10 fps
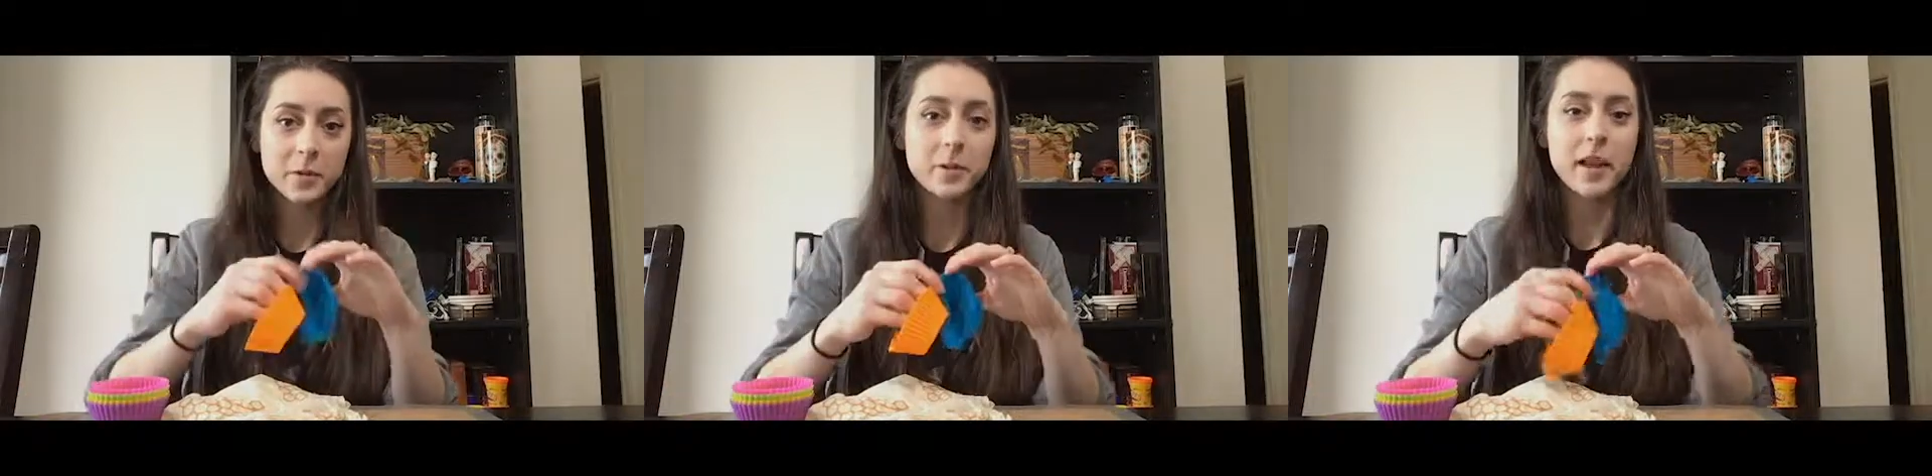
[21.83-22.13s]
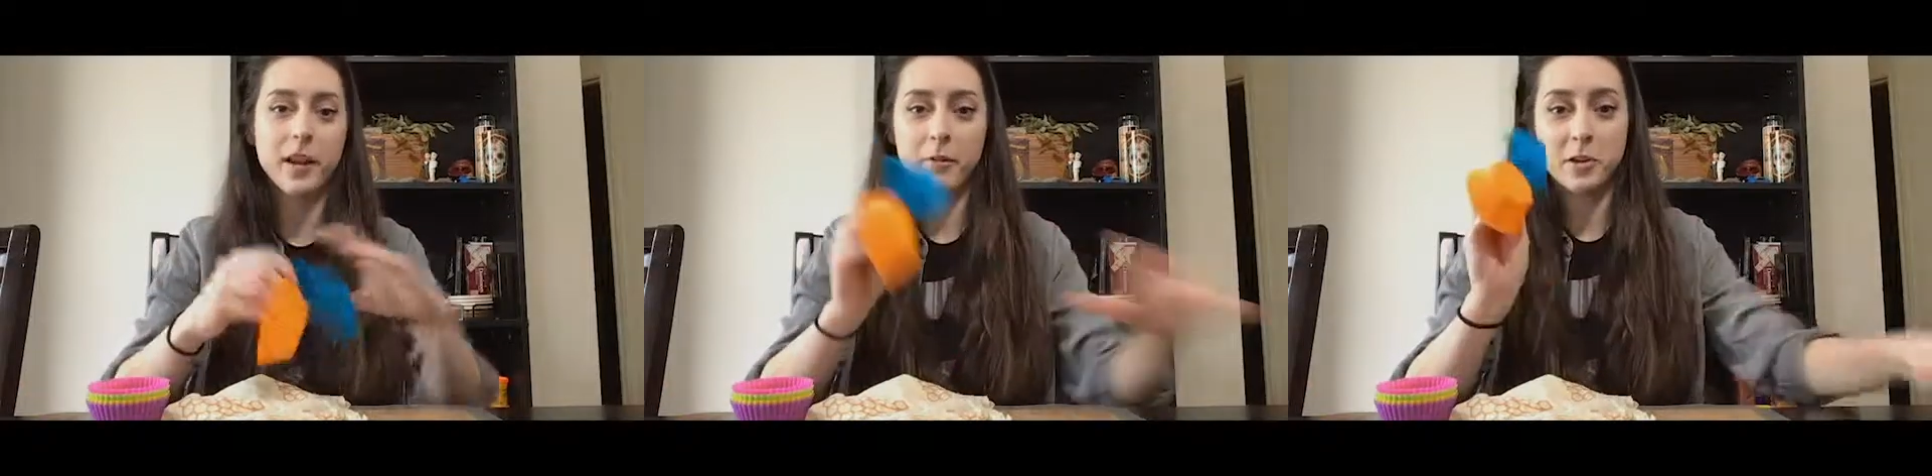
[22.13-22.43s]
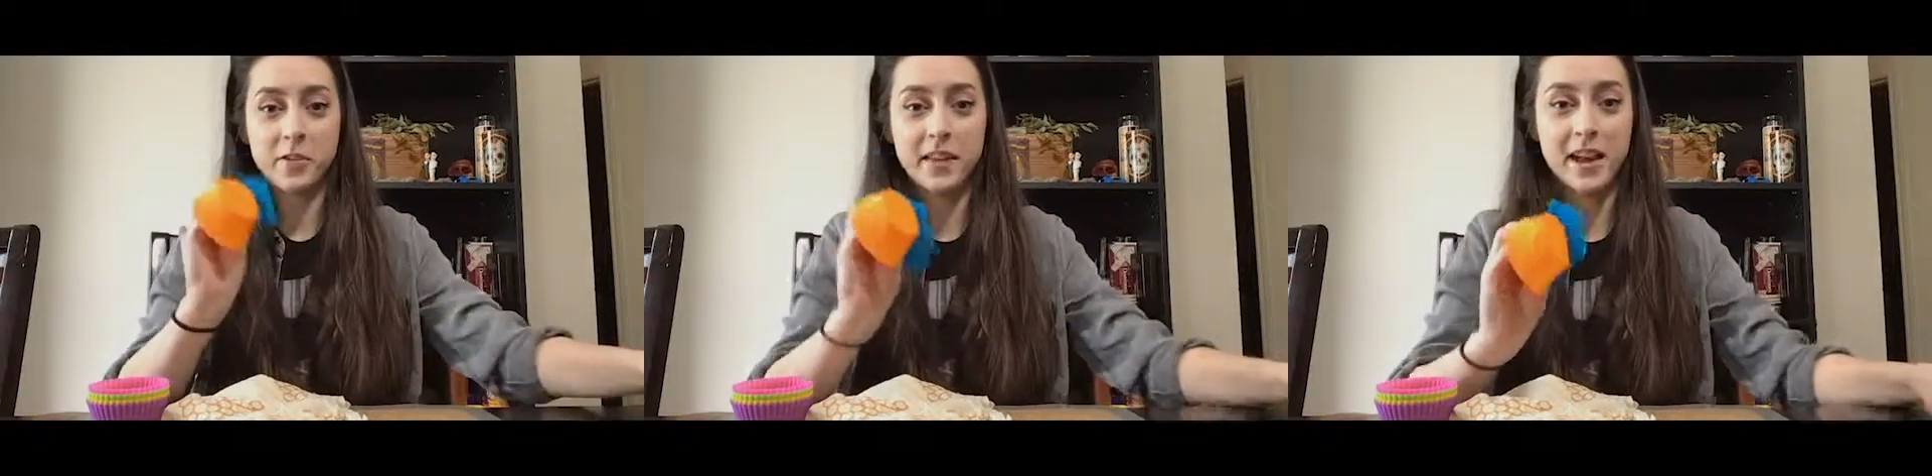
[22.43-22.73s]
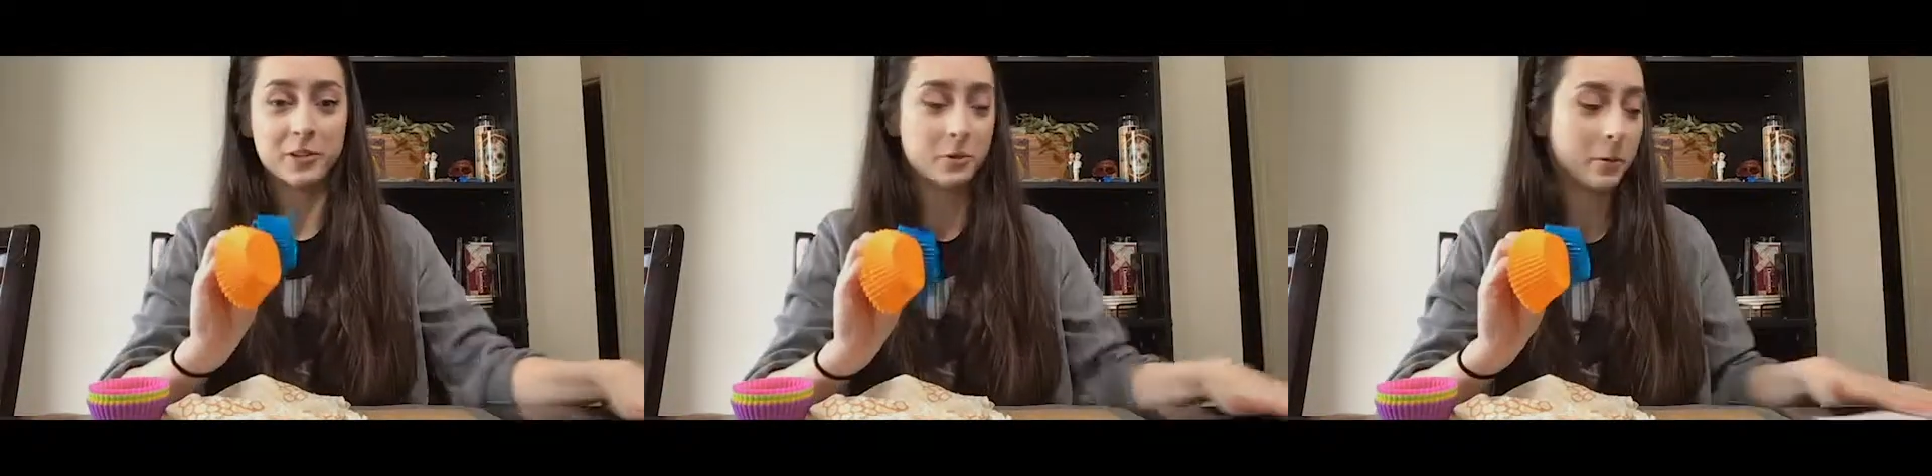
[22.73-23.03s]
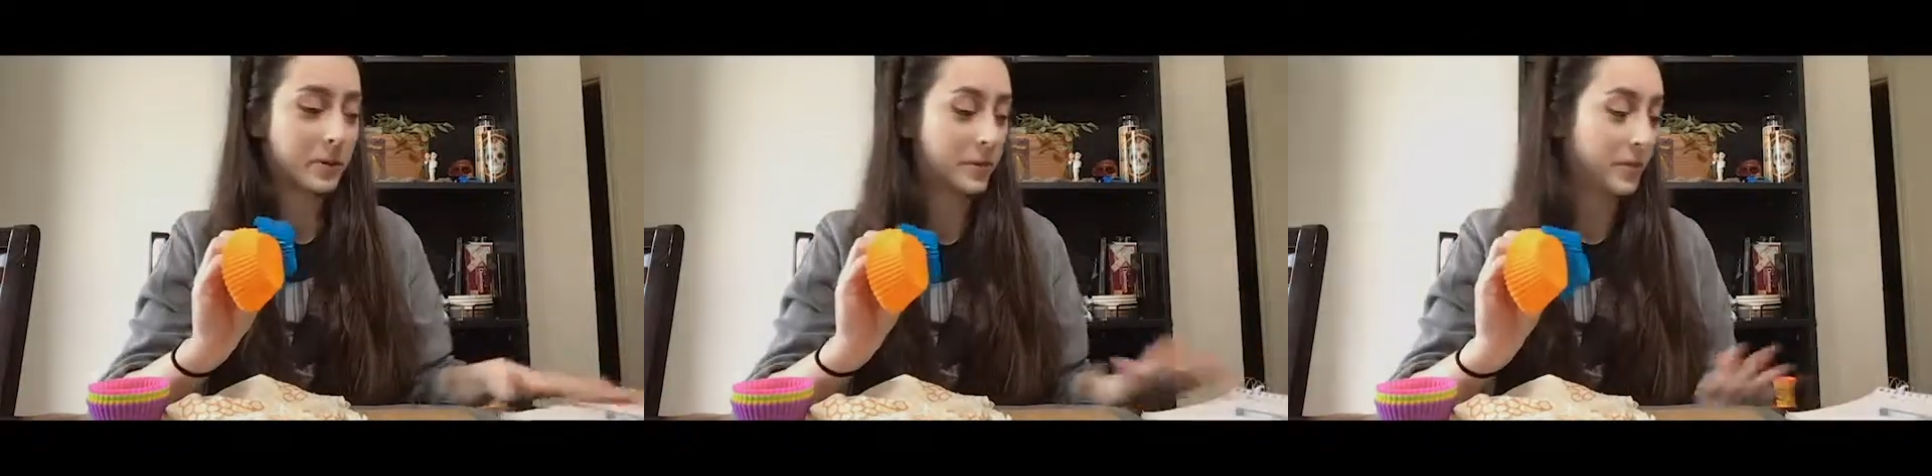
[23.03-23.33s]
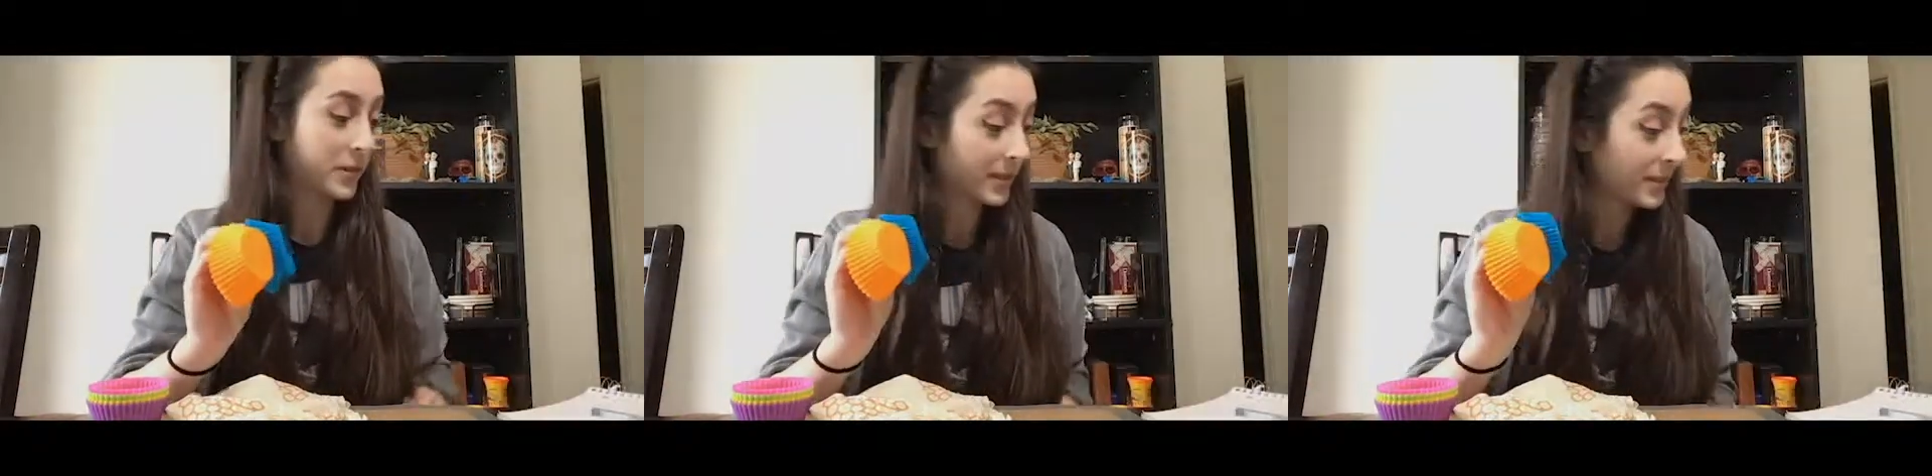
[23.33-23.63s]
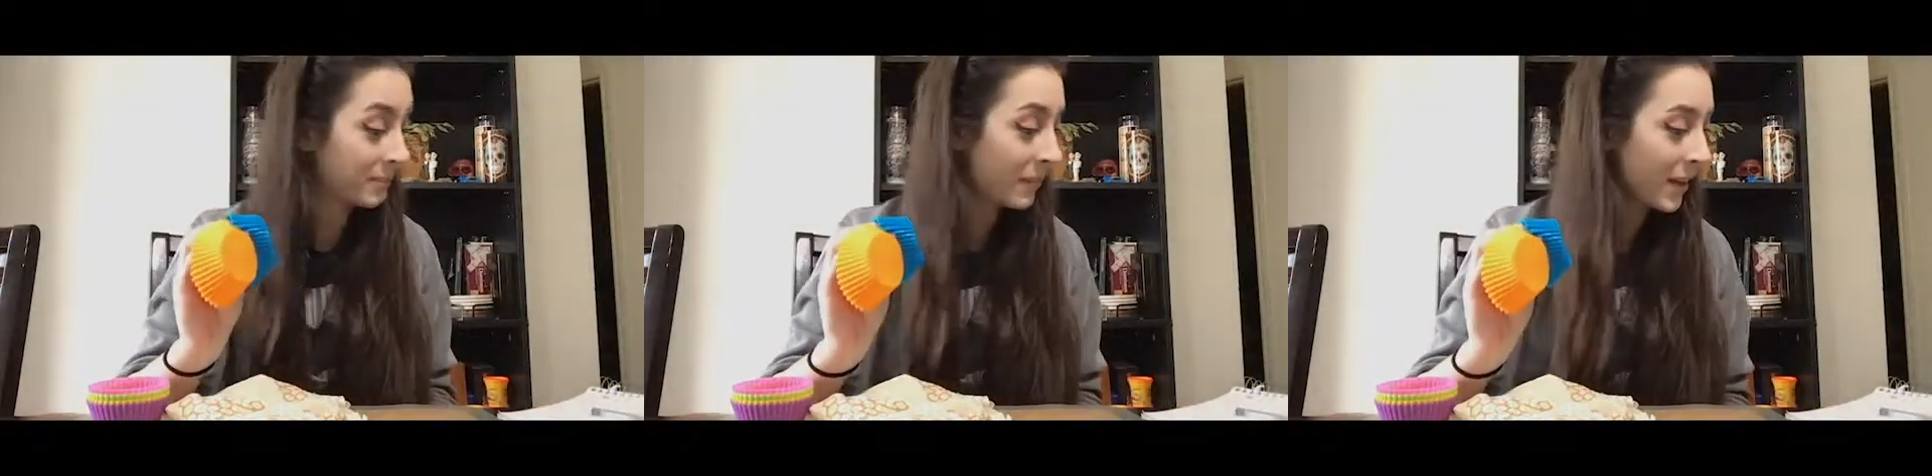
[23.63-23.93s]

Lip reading: Hold on, I wrote down the actual word for this.